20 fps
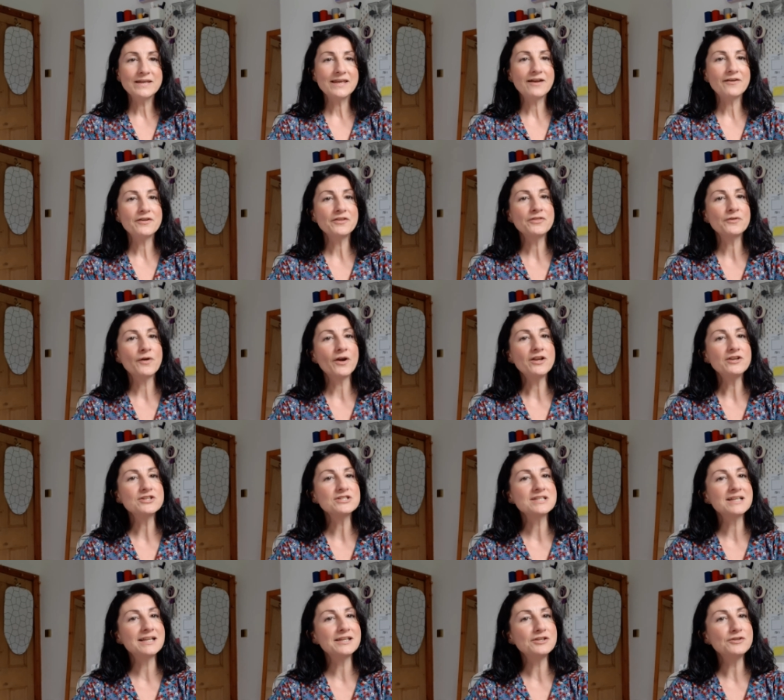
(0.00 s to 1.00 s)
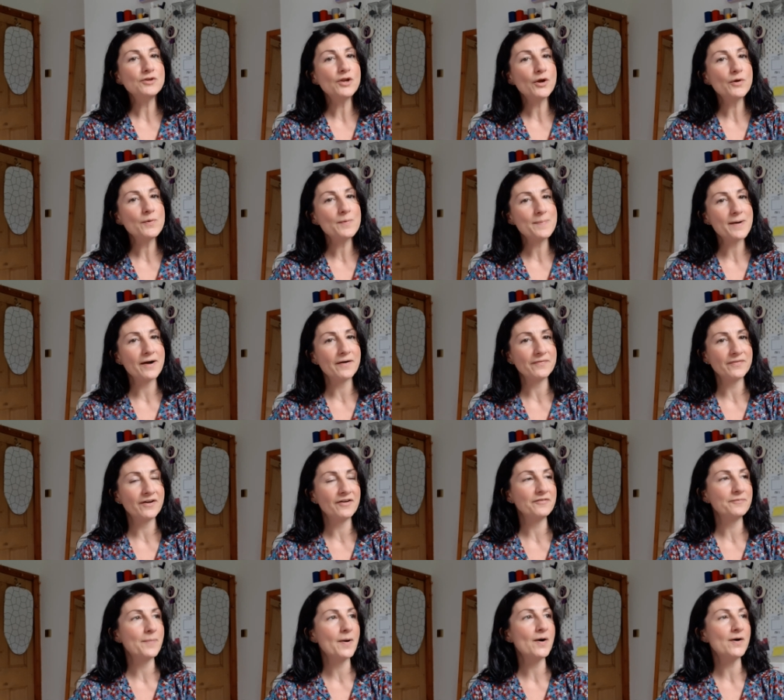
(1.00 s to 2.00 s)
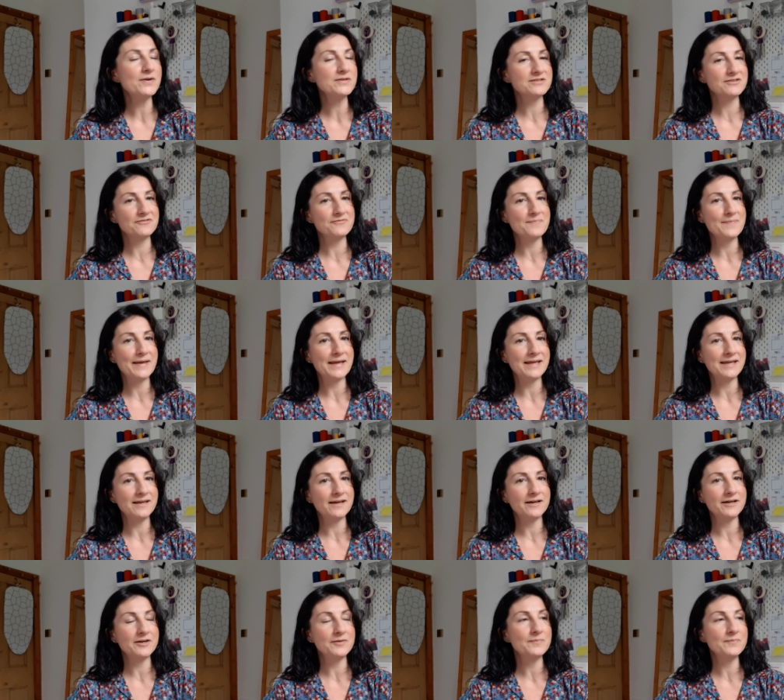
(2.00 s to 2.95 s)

yeah, I thought I'd just let you know about that part of me,